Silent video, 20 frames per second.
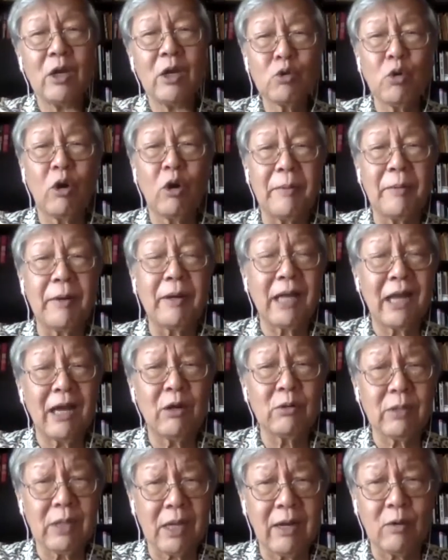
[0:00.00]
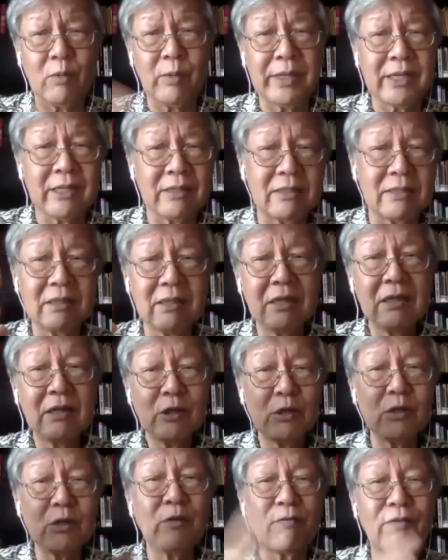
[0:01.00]
talk about how we can,
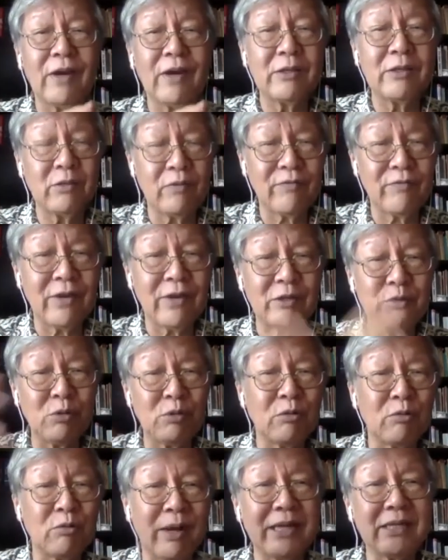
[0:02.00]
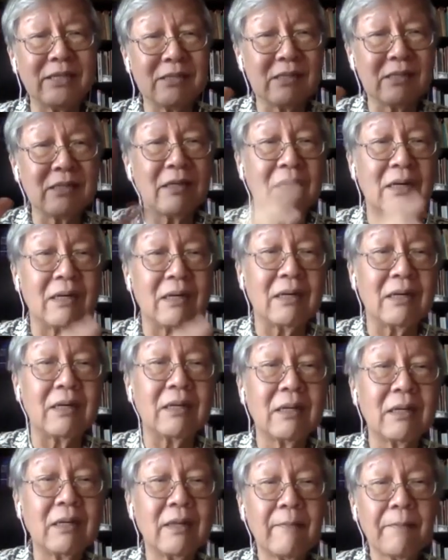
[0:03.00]
you know, find you the right
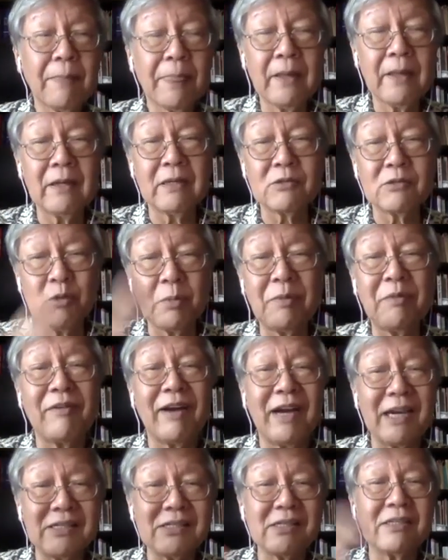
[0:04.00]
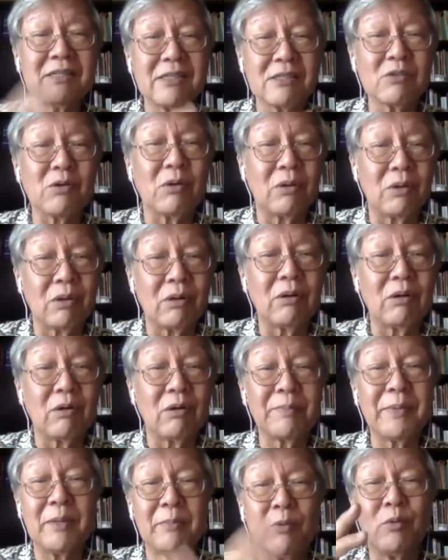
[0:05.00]
supervisors or
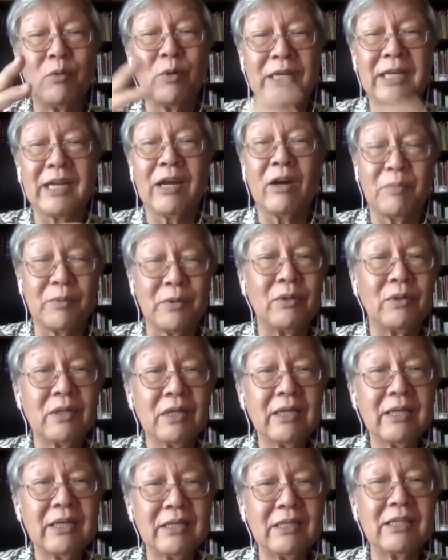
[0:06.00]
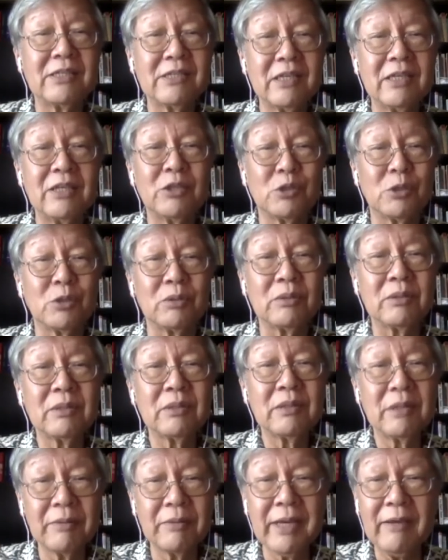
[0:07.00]
people who can help you in this issue. Okay?